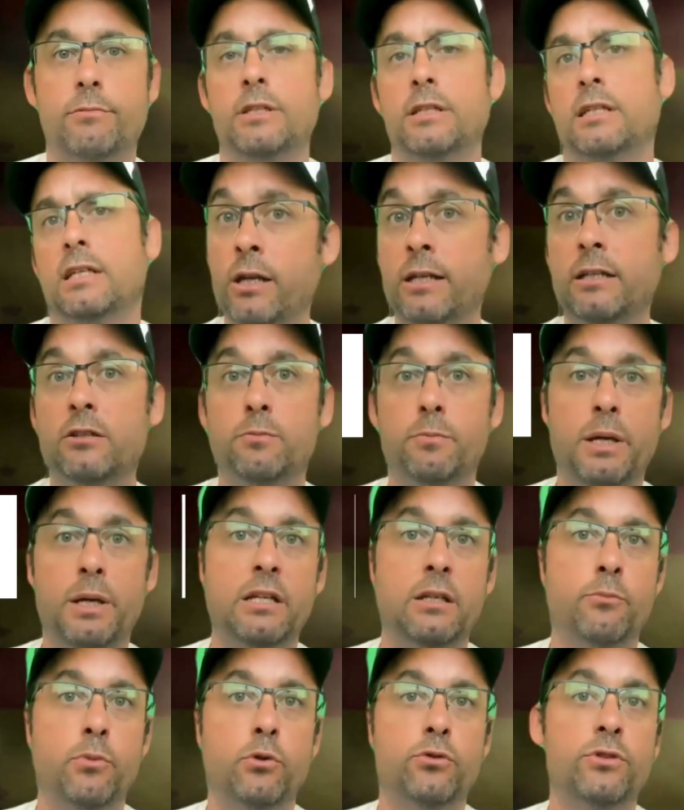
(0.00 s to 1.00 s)
Finally, Spain
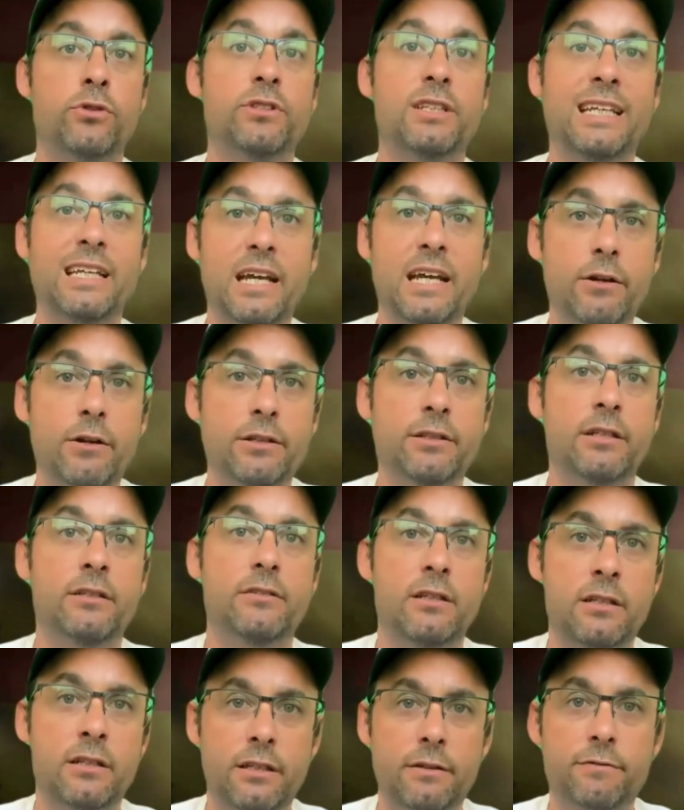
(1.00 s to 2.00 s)
imposes
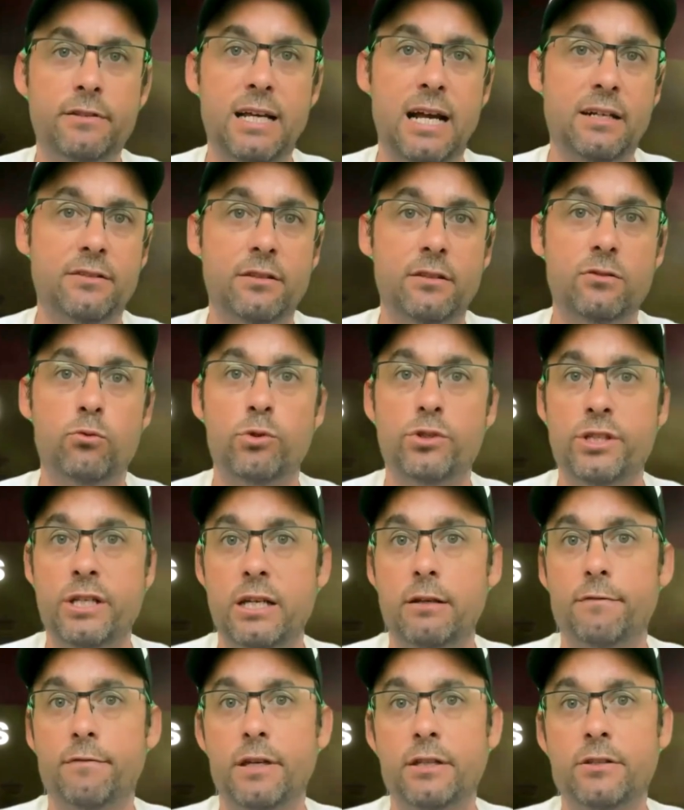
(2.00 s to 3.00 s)
inheritance and gift taxes, which
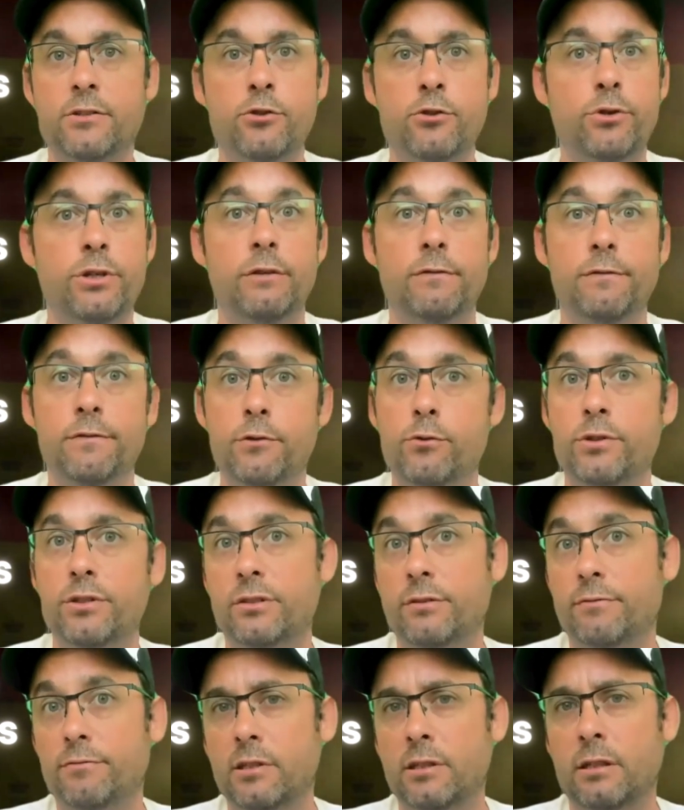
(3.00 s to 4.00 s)
can affect you if you
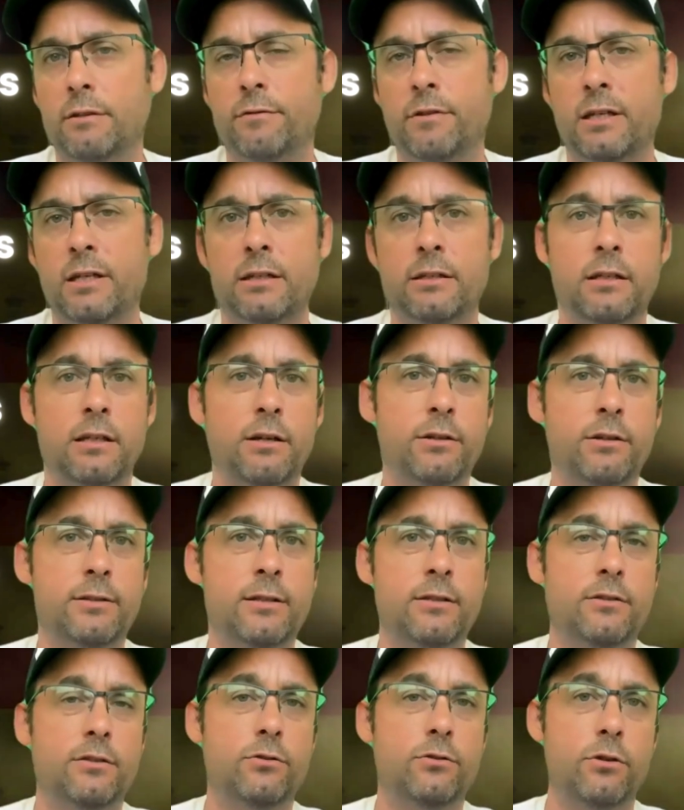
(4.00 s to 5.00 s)
receive significant
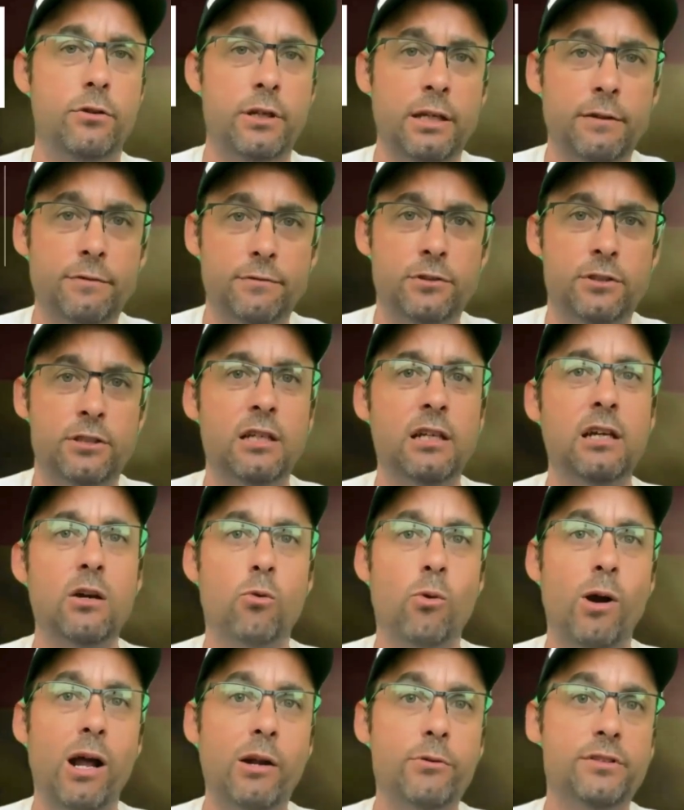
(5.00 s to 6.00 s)
inheritances or gifts
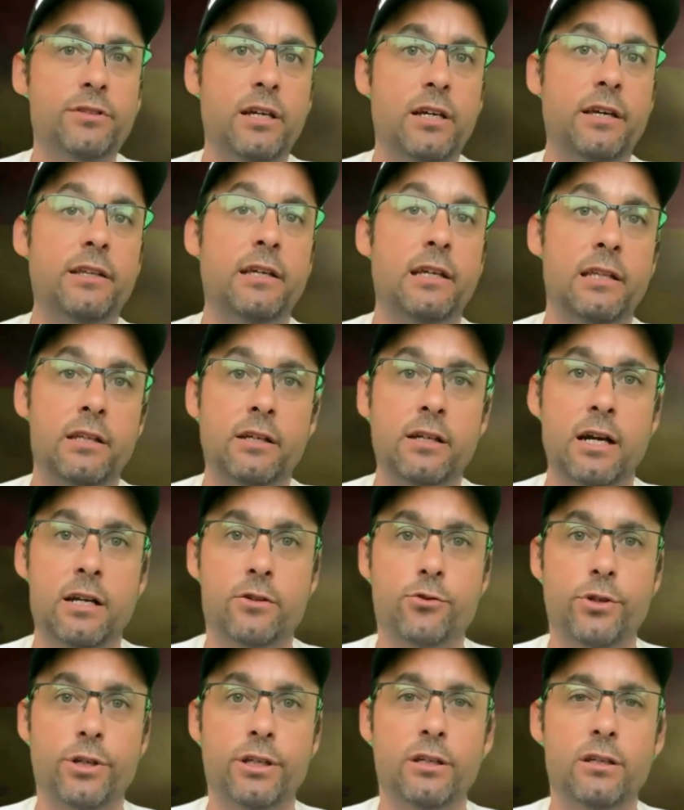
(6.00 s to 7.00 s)
while residing in the
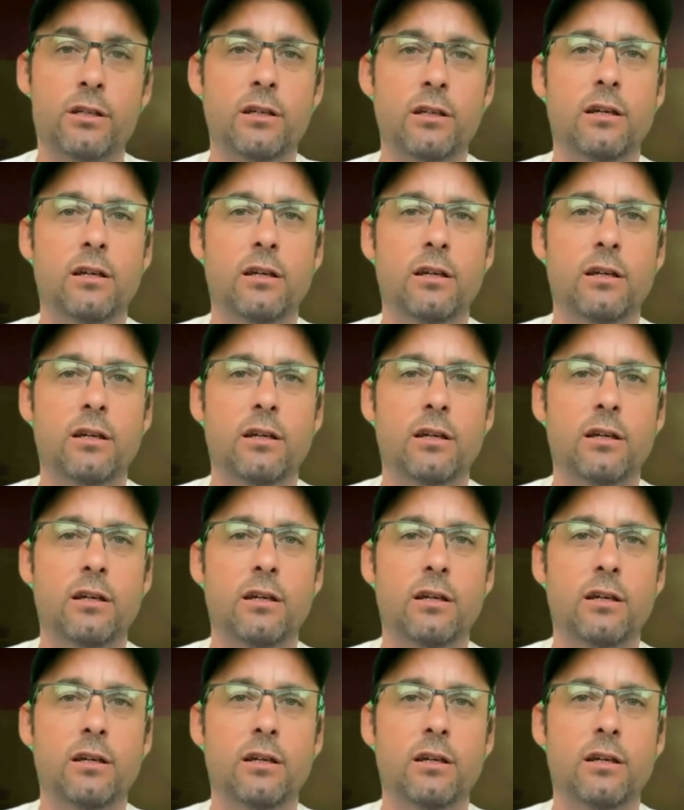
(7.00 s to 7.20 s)
country.